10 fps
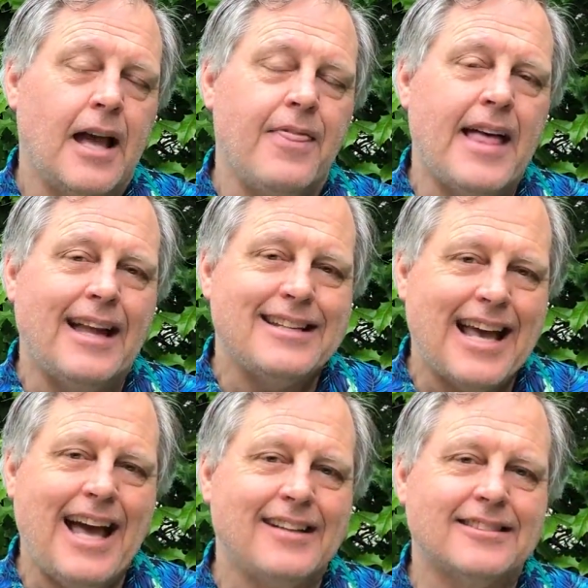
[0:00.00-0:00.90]
And that
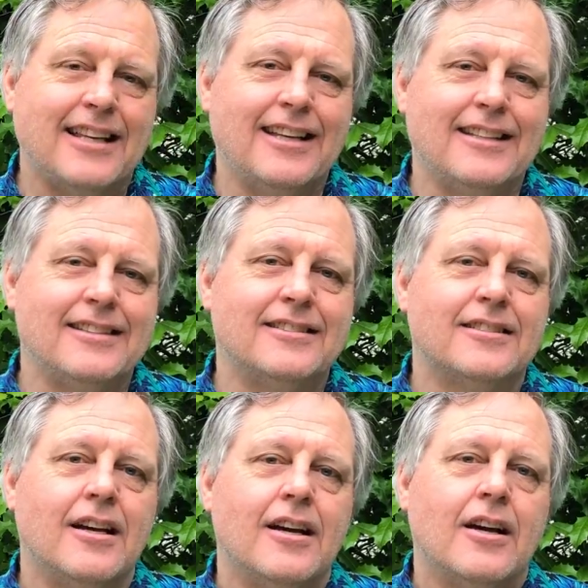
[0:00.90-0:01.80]
task is
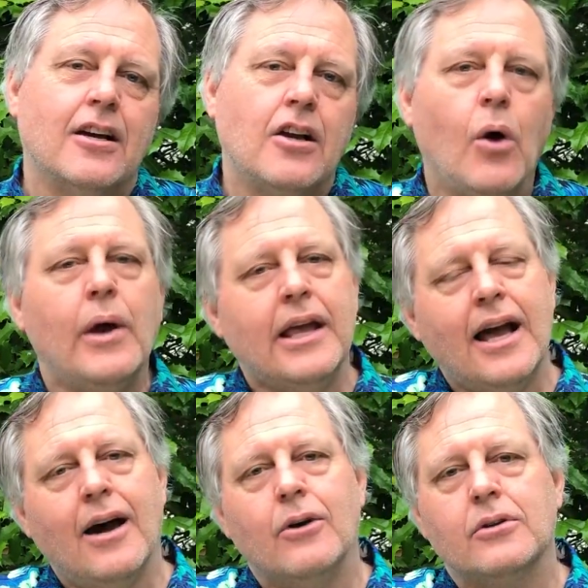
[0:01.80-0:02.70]
going
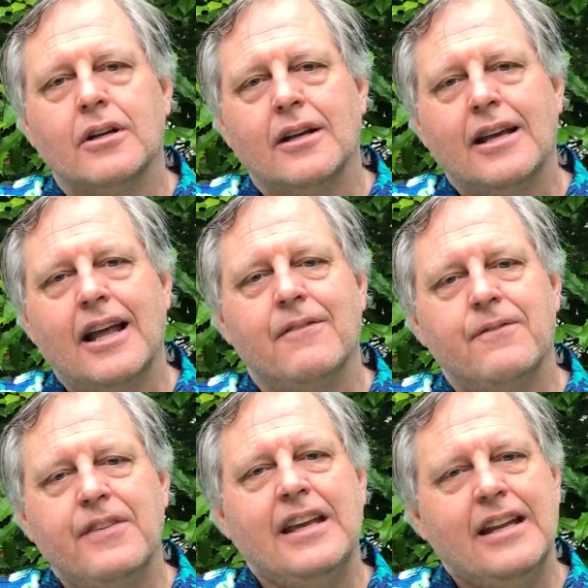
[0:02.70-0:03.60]
out and
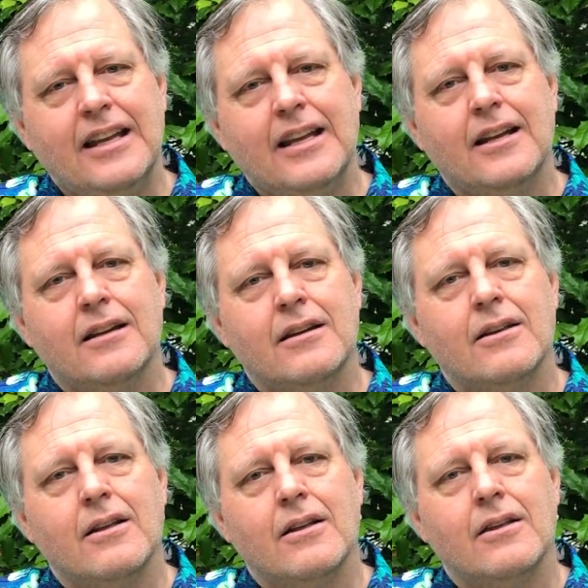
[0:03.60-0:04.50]
feeding
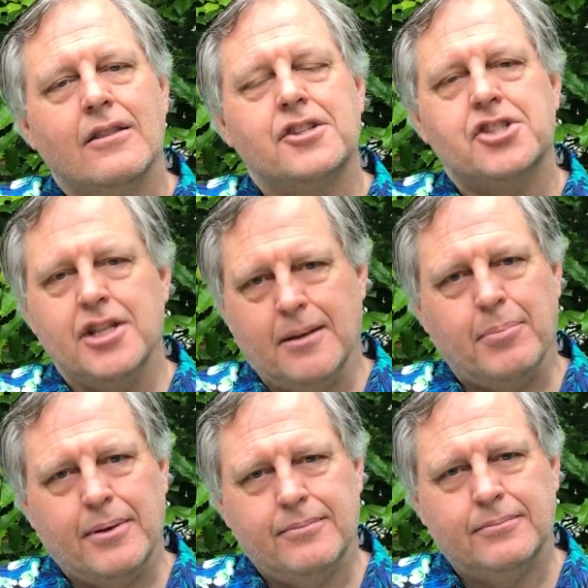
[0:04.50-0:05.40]
the sheep
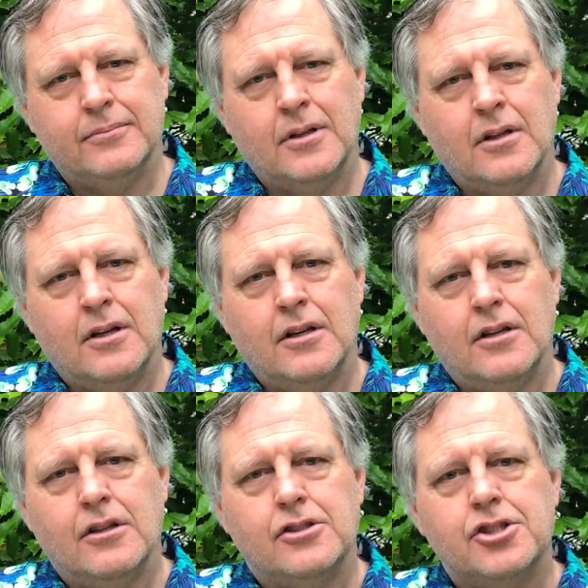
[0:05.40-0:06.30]

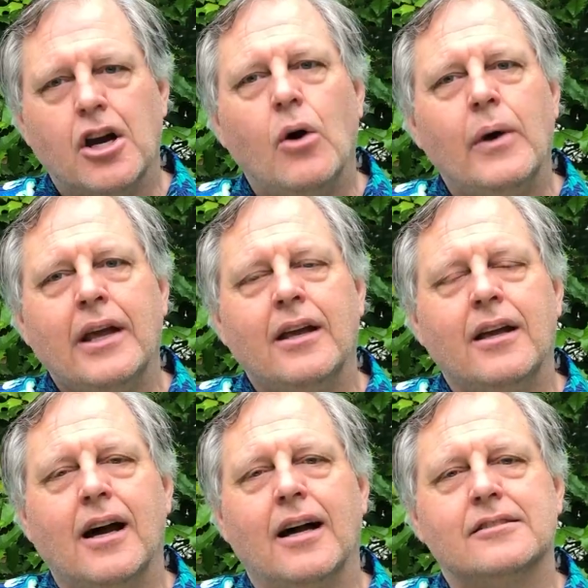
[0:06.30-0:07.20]
showing
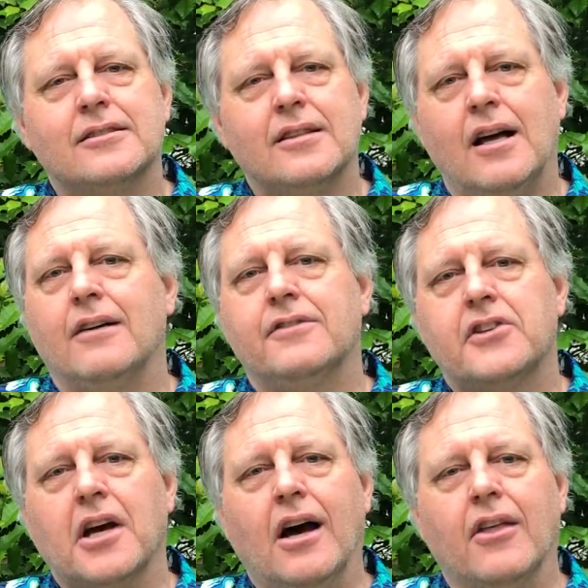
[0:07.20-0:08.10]
God's love
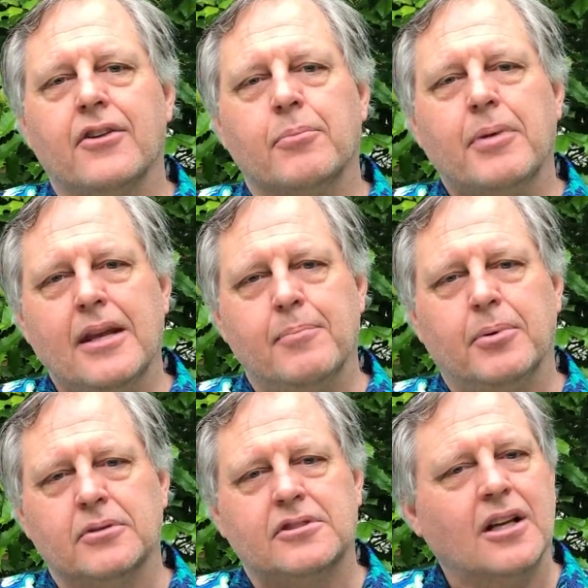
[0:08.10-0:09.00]
to other
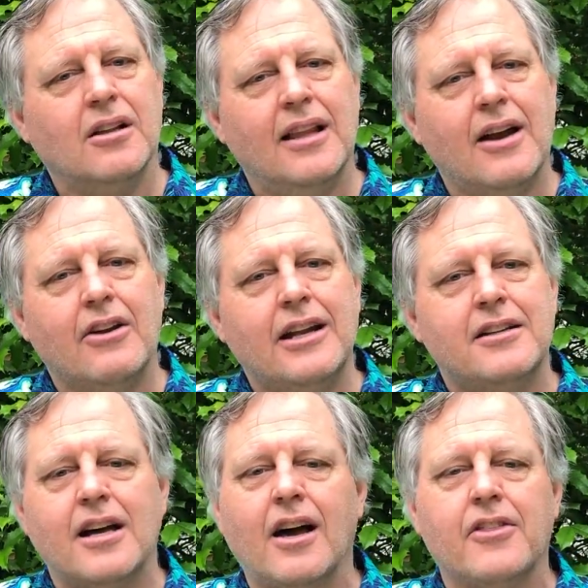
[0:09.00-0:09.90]
people, declaring
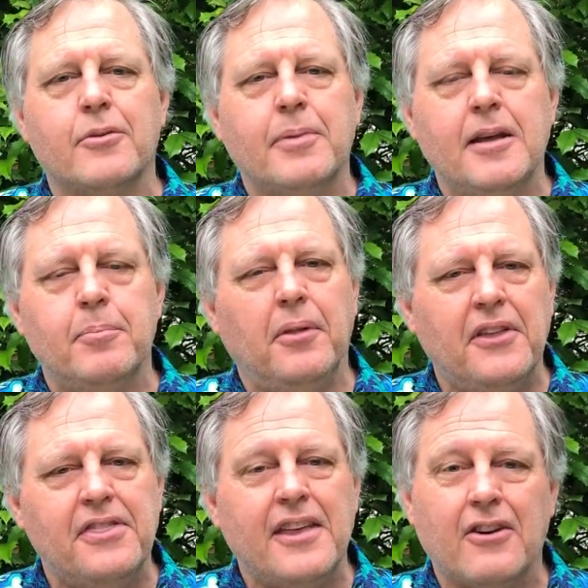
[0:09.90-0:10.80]
to other people
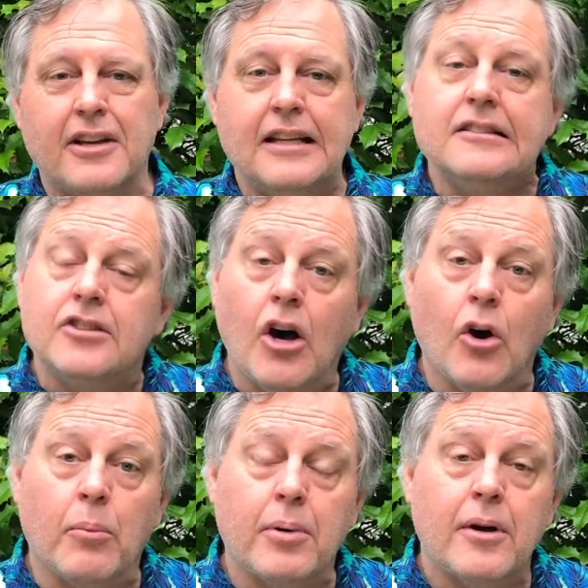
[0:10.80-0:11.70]
that there is hope,